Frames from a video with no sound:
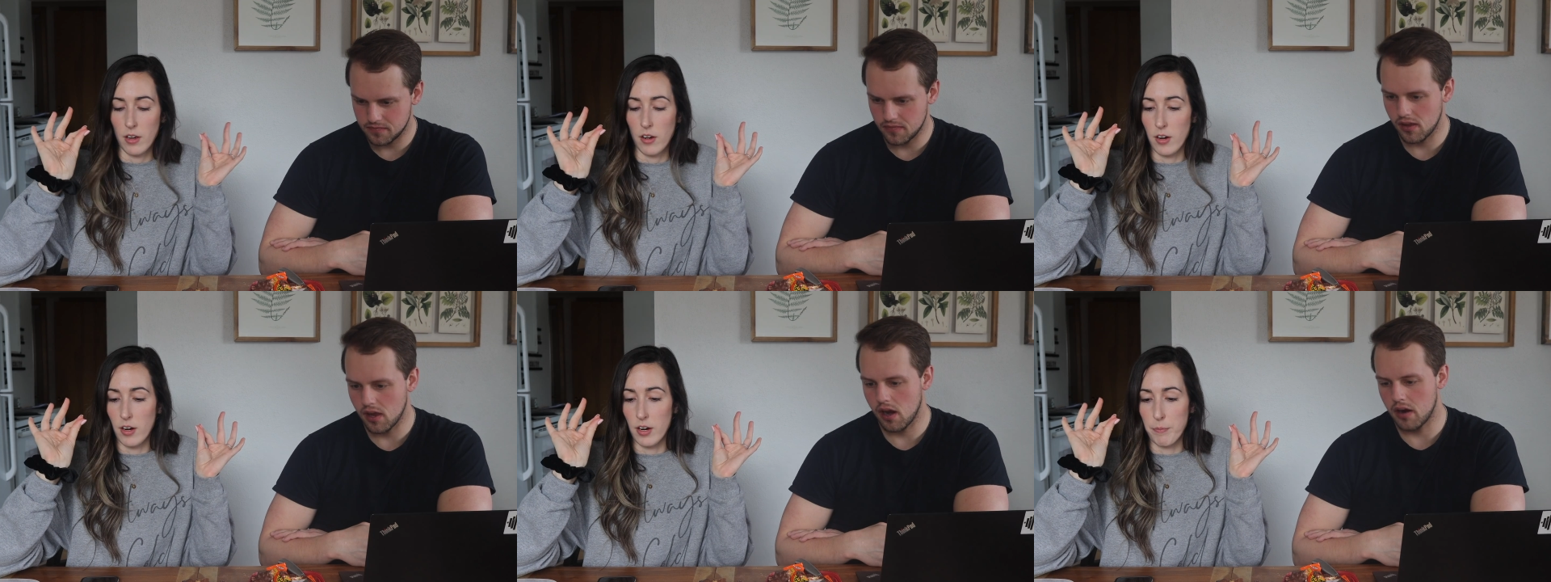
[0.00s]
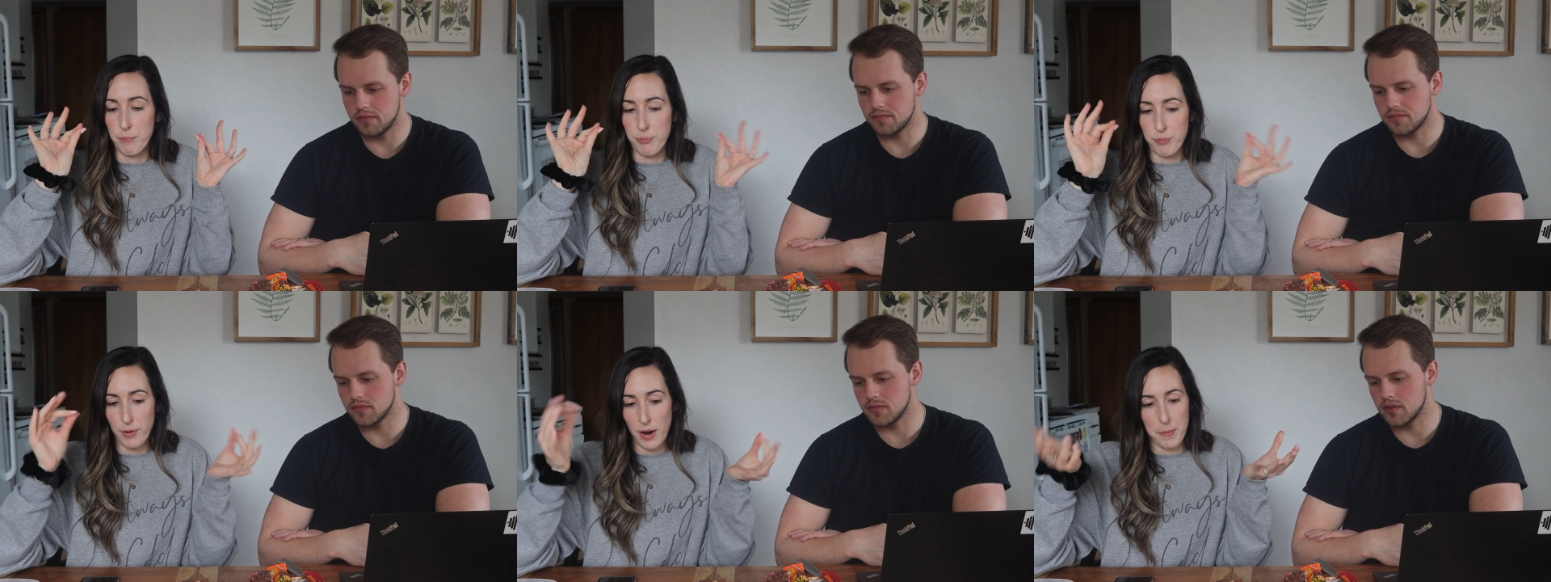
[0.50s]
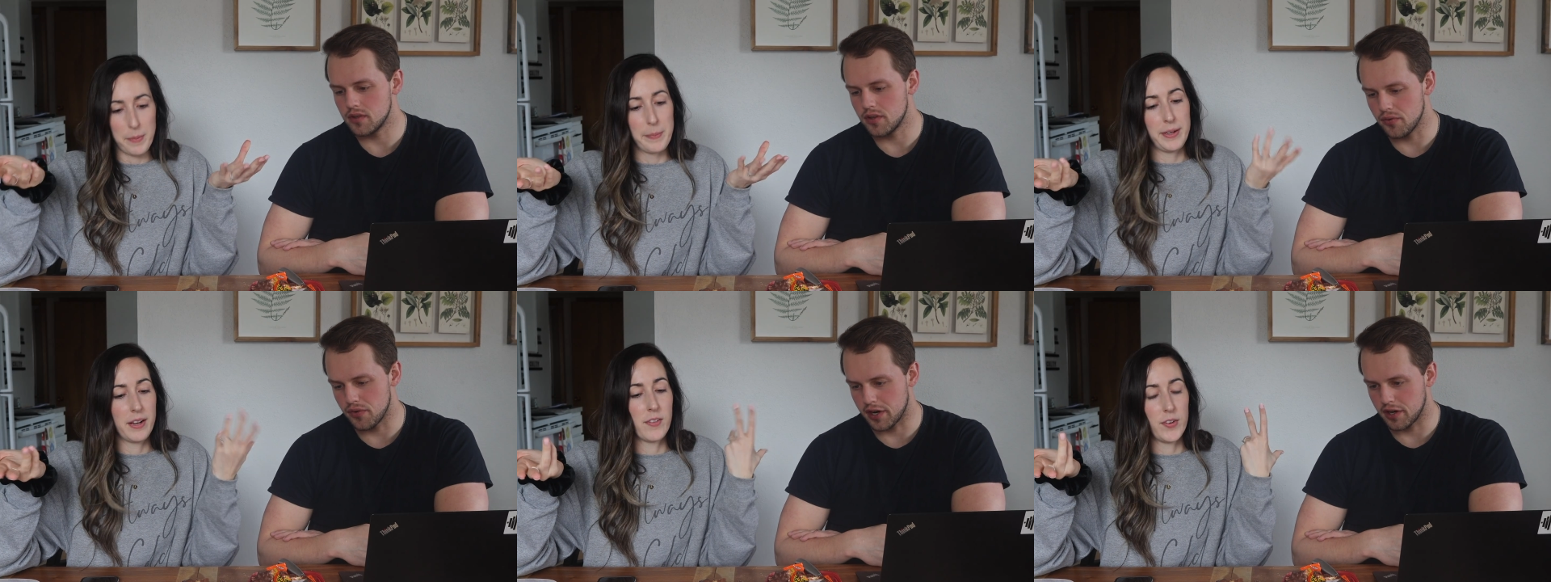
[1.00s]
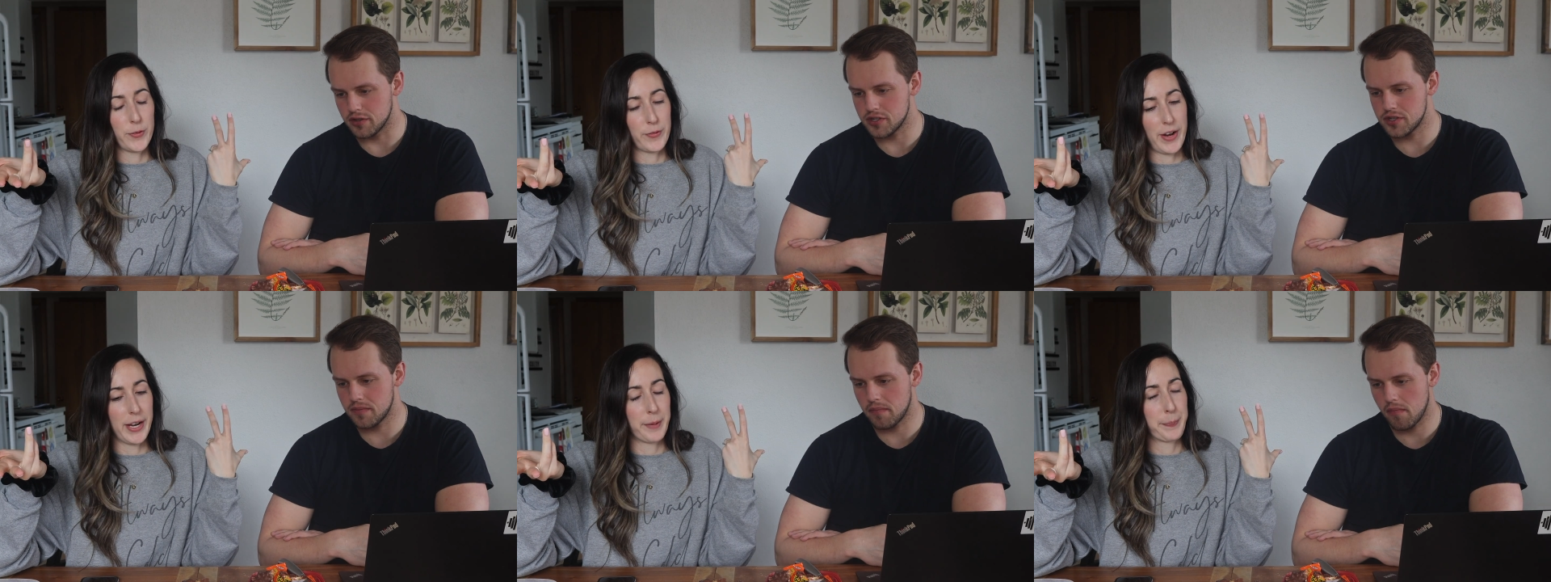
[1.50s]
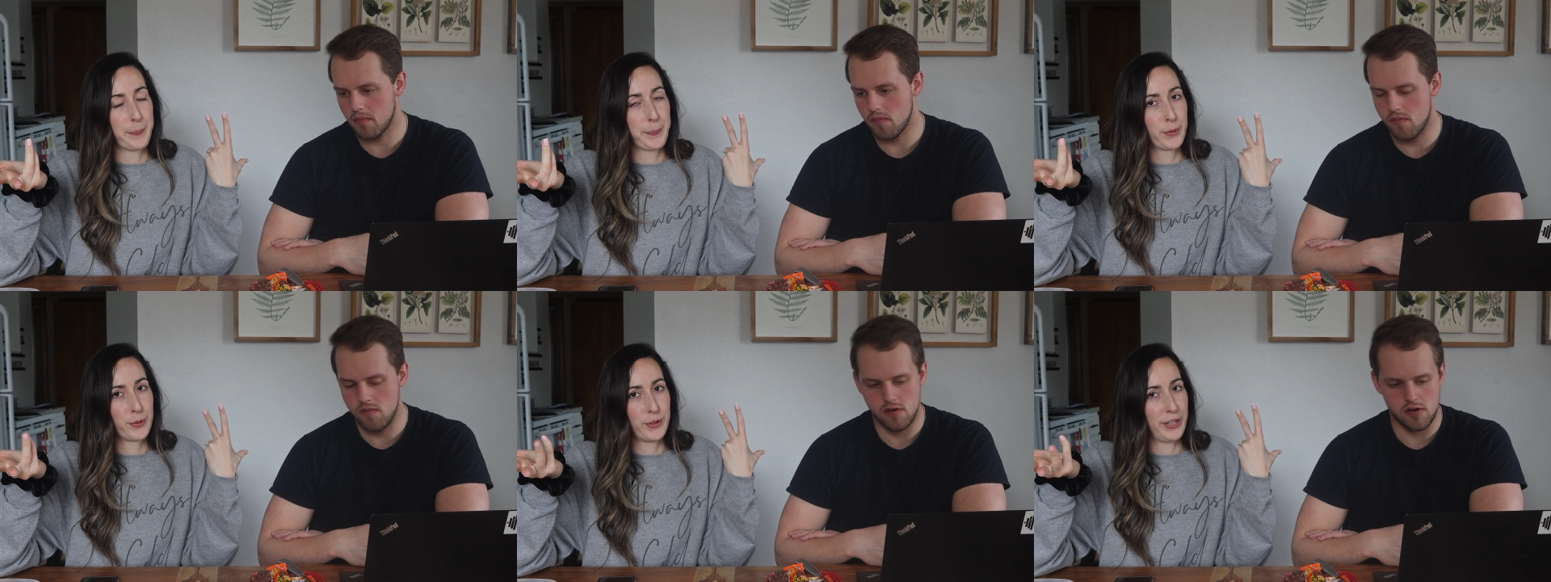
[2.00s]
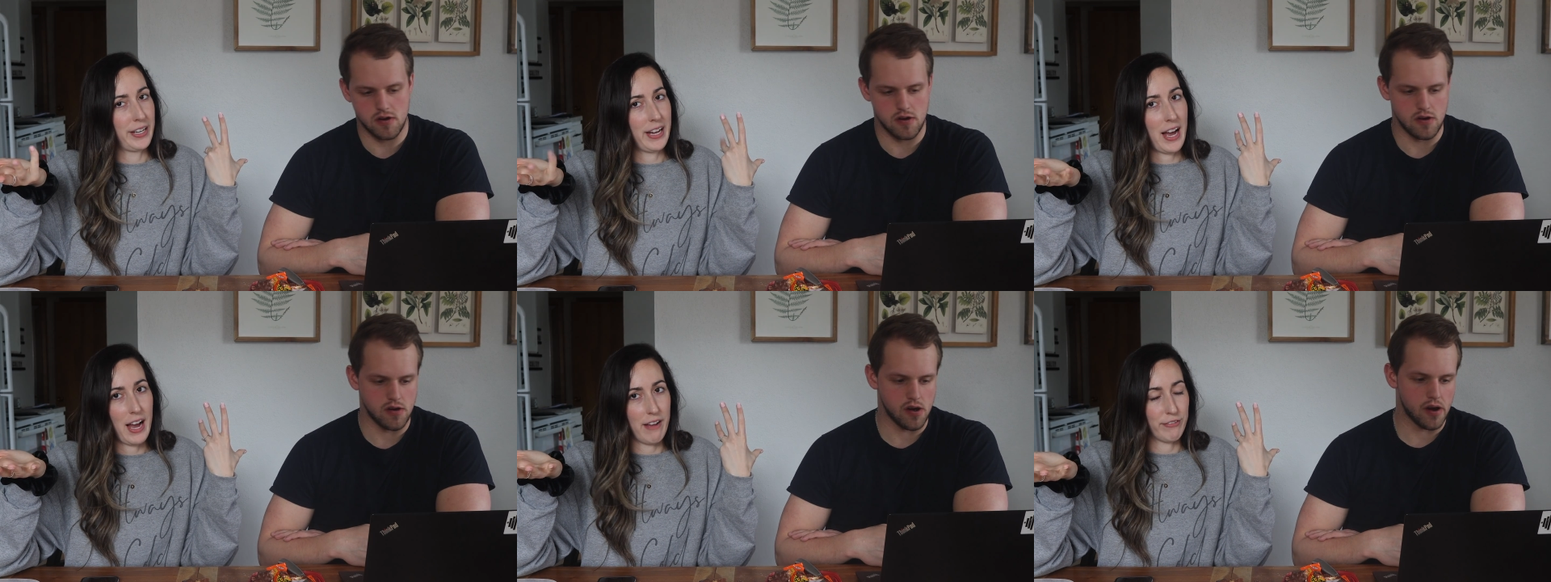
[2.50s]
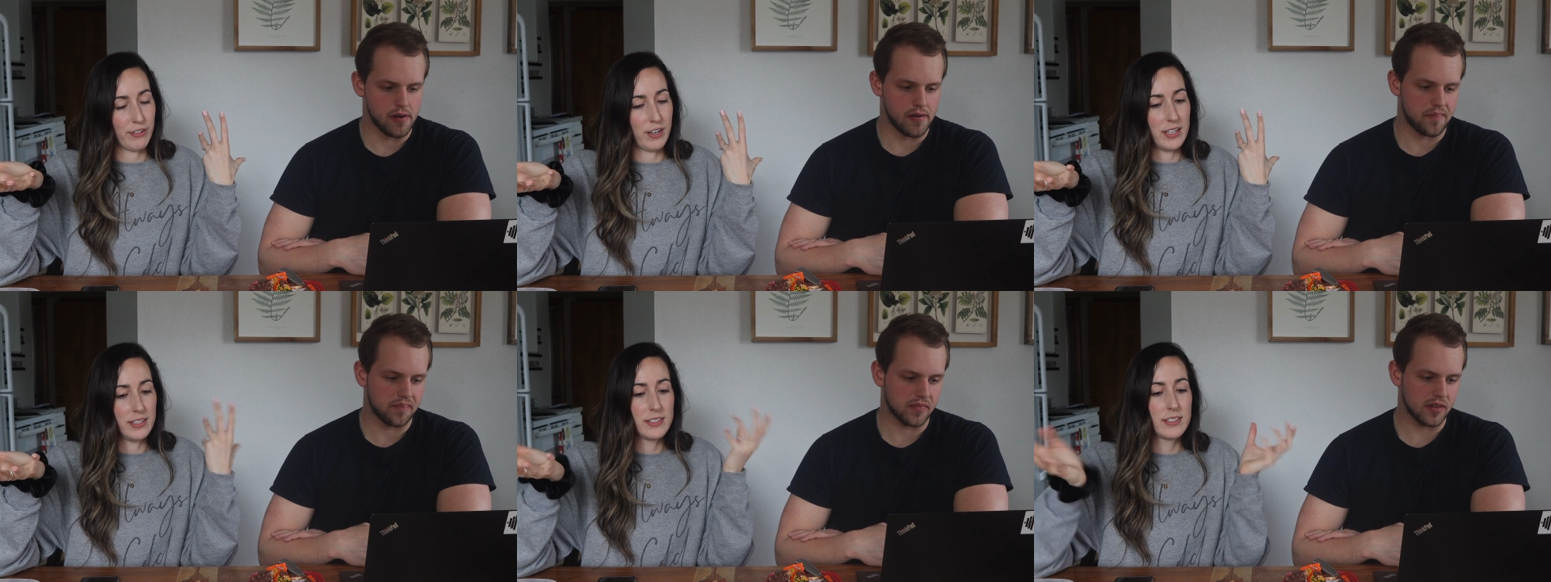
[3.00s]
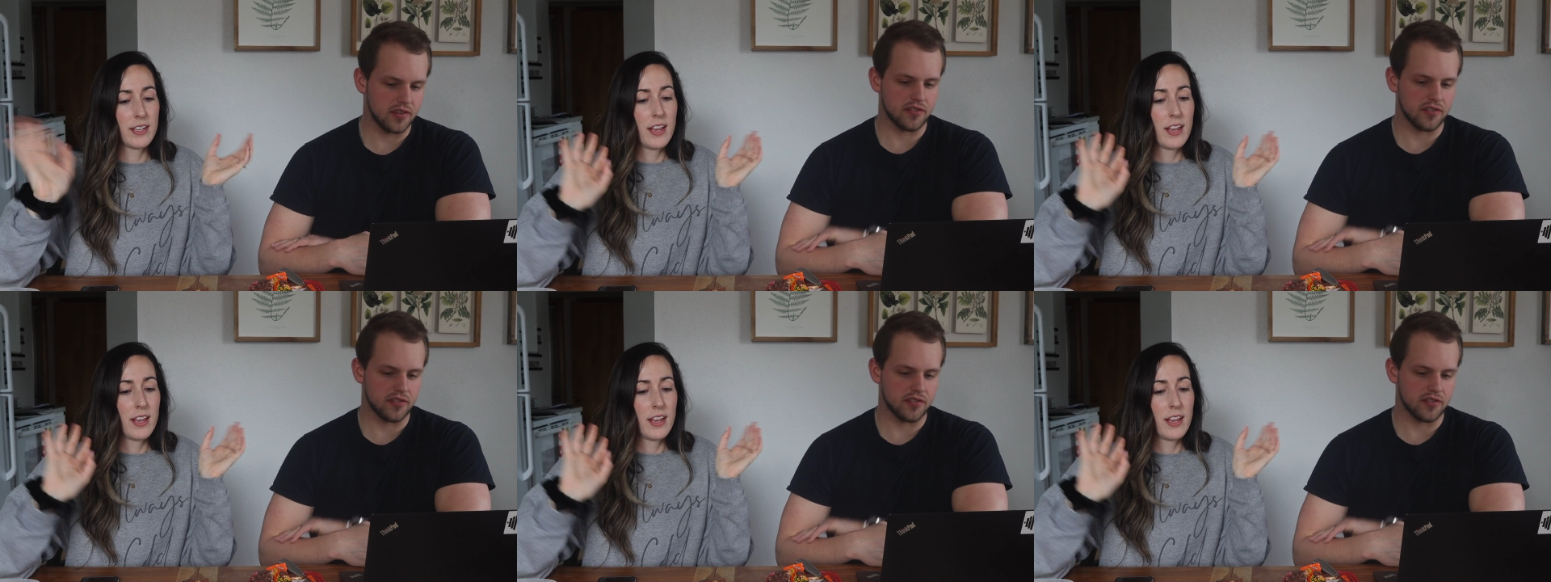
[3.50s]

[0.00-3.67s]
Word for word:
Speaker 1: Are probably going to rank pretty high for us.